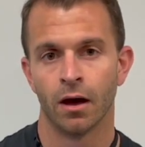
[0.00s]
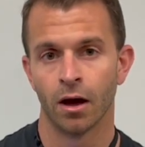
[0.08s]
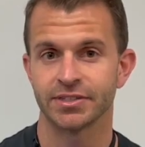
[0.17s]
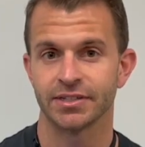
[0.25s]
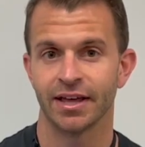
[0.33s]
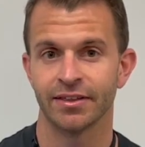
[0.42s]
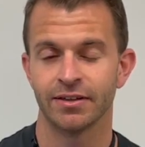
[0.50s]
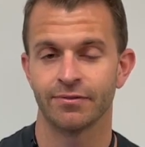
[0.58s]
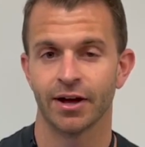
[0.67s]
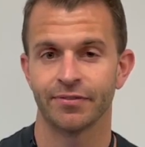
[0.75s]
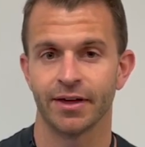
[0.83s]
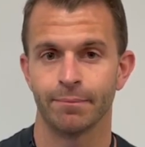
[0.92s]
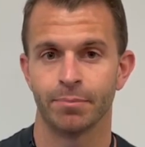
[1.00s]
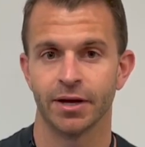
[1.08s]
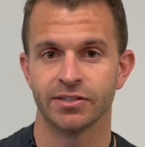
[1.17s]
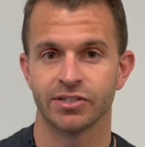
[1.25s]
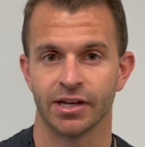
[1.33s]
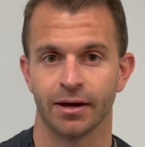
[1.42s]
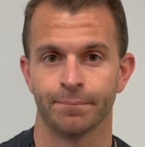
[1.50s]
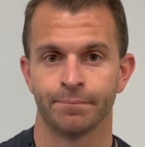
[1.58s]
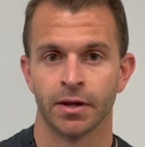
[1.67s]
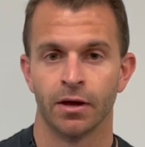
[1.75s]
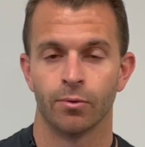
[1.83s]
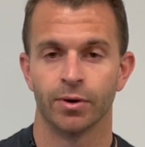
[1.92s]
Now that you've got that buzz down,
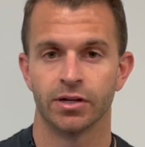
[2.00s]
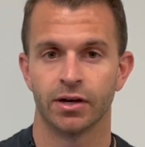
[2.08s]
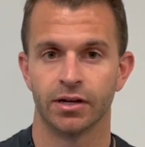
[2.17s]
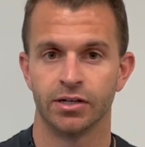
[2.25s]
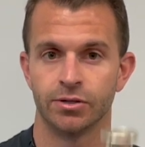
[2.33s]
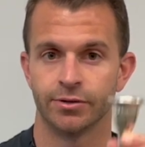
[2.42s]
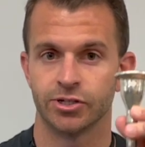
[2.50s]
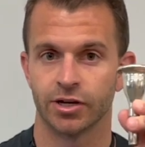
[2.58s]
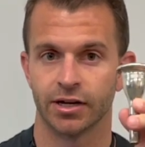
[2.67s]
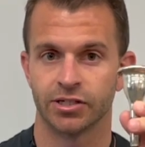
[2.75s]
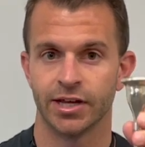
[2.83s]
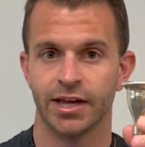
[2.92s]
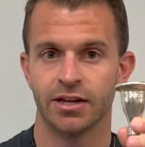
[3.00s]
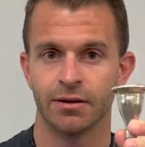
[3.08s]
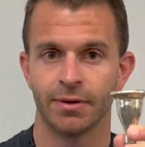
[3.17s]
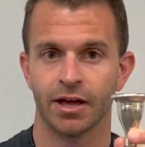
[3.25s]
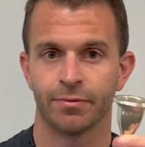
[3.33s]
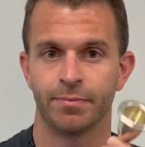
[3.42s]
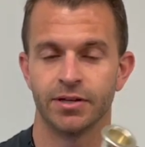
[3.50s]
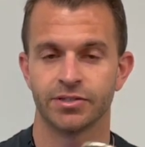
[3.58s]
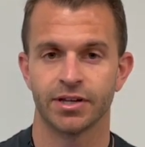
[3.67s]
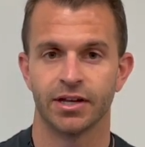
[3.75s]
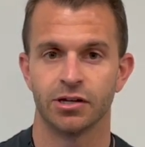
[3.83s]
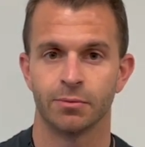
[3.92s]
what you're going to do is you're going to take your mouthpiece,
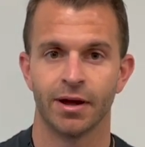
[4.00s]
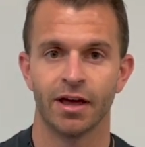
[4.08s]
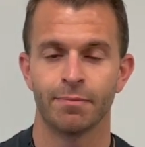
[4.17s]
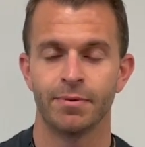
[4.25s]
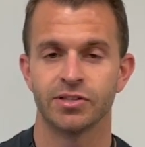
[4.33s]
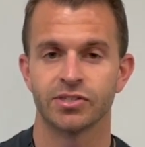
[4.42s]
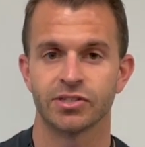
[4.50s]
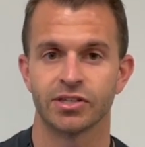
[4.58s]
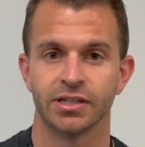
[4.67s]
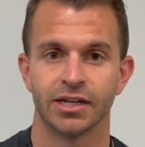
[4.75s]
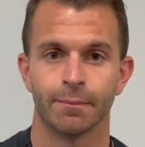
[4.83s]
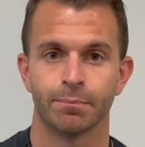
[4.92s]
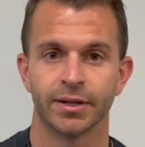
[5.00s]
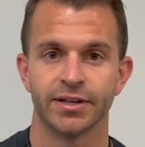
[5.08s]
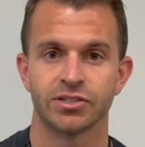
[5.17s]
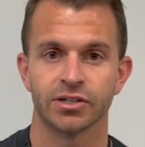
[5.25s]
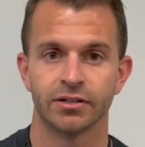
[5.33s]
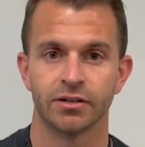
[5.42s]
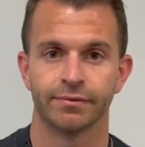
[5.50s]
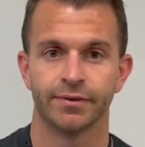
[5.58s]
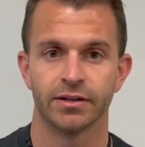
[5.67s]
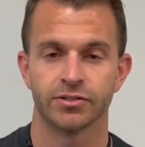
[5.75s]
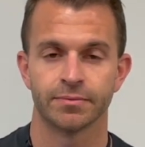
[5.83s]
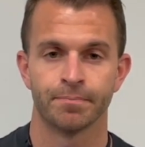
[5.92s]
and your mouthpiece is going to get placed on your face.